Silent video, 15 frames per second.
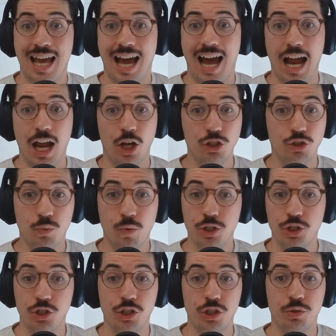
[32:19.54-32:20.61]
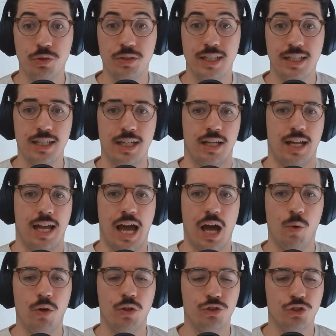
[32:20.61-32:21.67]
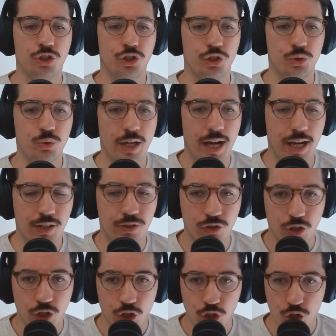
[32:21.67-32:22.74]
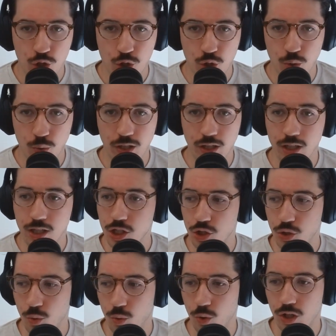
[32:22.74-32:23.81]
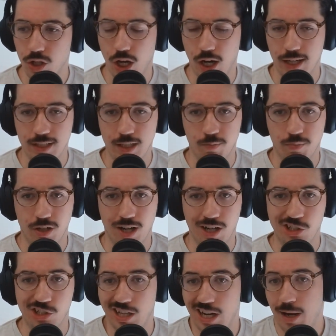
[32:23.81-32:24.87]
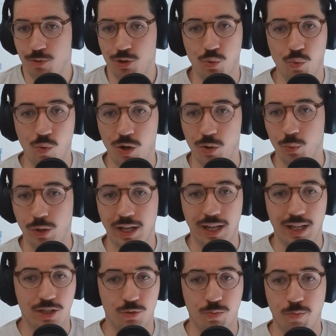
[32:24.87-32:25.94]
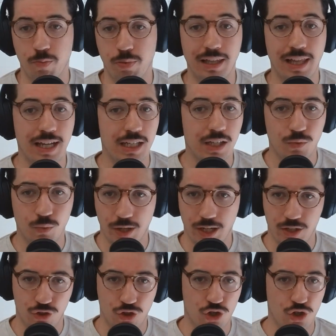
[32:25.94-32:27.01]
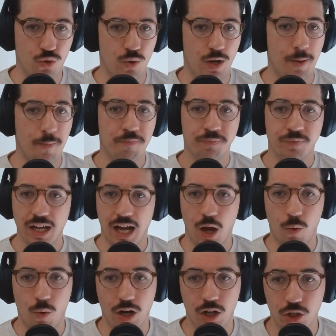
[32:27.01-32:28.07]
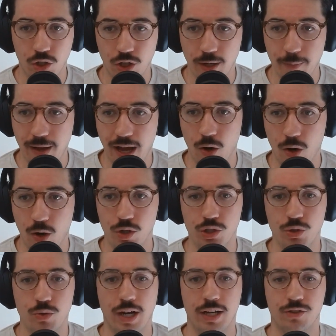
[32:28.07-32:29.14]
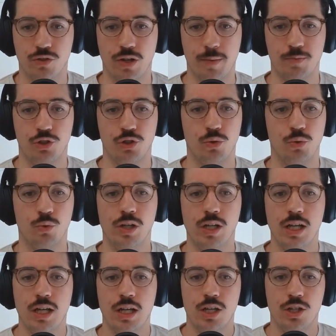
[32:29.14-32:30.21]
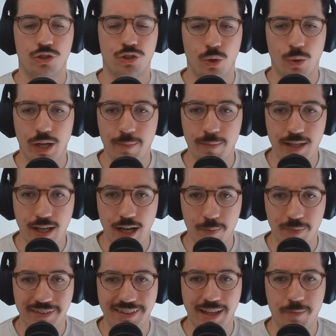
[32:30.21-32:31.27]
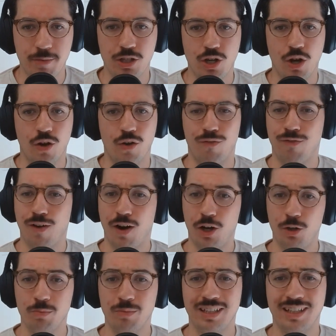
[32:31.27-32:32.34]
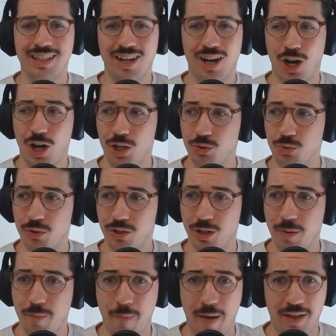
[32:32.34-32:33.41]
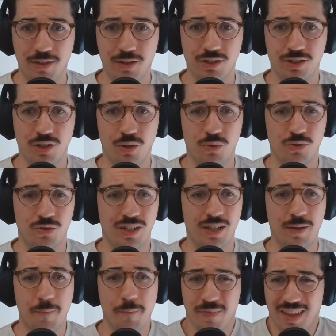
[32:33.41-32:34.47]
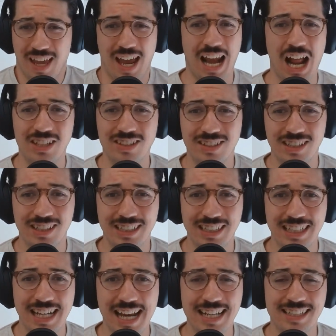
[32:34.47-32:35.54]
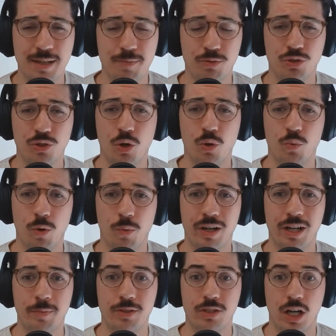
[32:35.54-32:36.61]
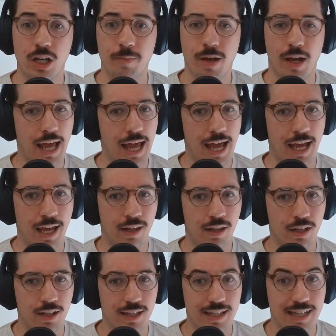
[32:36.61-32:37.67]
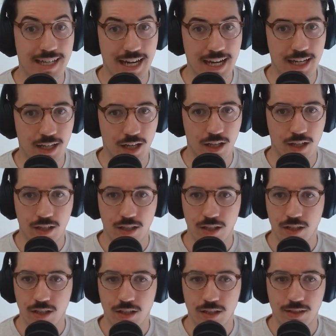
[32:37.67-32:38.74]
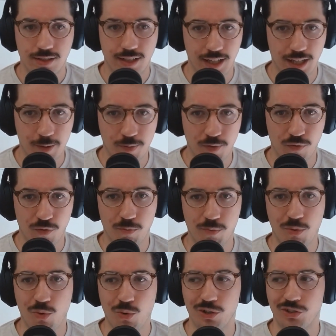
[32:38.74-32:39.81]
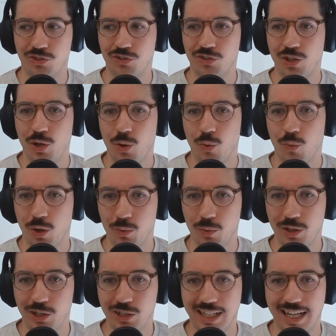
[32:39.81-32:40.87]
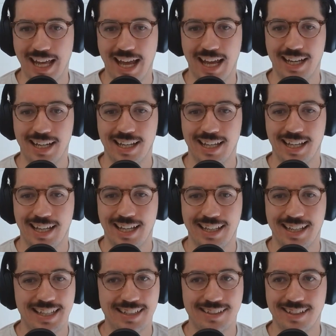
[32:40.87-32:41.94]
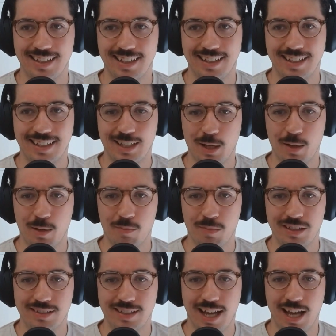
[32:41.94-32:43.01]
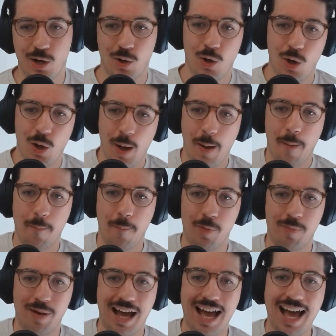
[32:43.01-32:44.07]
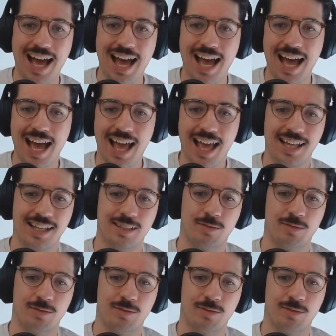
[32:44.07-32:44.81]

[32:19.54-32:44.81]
I also want you to critique it. How else are you guys doing your content production? I'm just one way. There's plenty of ways to do it. I want to learn about what you guys are up to. So hit me up. Let me know. Follow me on Twitter, Matthew Gutozzi. And I'll see you in the next episode where we're going to be talking about ad data, setting up of reports. What are we looking at? That's it. Peace out. Bye-bye.